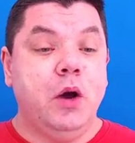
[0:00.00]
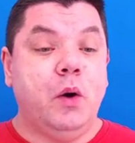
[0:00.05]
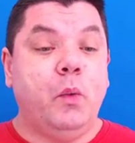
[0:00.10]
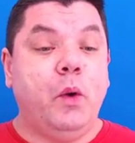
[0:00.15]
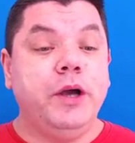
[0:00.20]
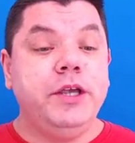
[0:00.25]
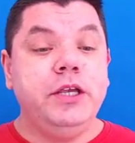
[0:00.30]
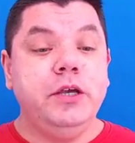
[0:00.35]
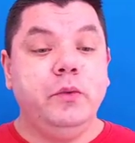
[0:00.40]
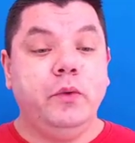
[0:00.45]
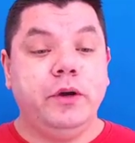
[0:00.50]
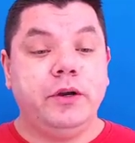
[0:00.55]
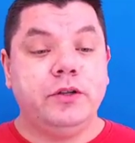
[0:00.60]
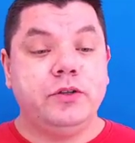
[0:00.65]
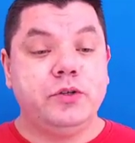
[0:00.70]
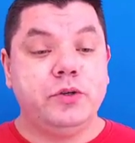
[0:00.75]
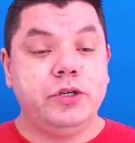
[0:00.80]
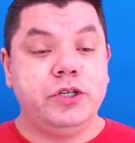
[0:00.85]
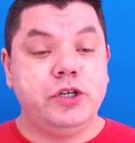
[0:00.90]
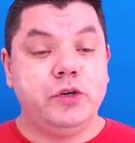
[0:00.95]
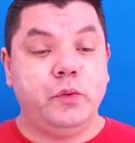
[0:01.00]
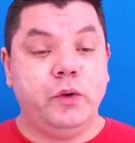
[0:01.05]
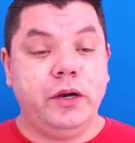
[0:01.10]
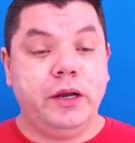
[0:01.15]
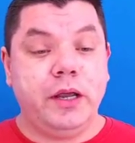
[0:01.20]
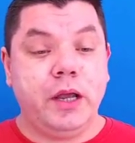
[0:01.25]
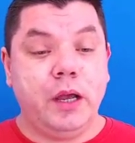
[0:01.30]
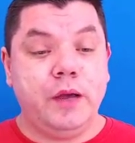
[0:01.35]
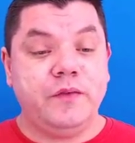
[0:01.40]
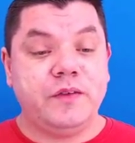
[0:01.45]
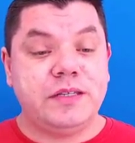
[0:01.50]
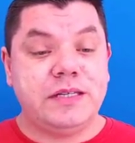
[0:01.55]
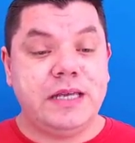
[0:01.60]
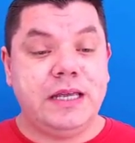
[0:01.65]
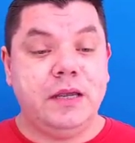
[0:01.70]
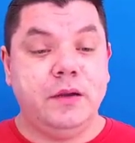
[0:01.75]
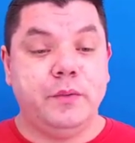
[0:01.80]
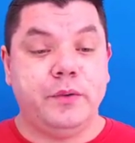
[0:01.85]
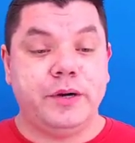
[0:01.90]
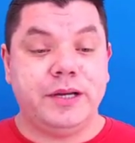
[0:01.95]
what you want to do is you want to go over to
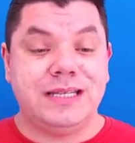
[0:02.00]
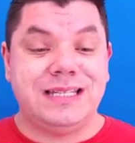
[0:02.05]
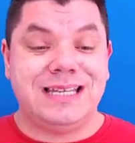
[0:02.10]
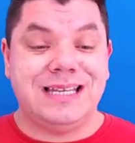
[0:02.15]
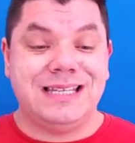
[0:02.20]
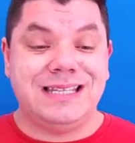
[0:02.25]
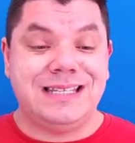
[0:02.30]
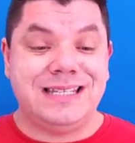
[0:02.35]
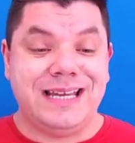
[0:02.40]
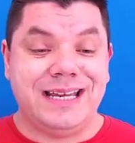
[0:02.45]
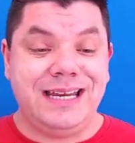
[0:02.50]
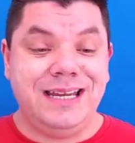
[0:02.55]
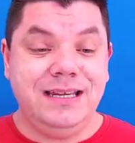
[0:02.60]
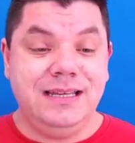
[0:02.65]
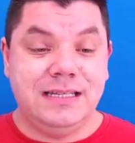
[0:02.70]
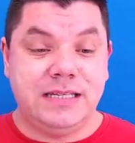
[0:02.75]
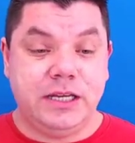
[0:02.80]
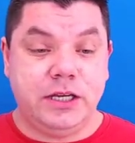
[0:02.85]
here where it says settings.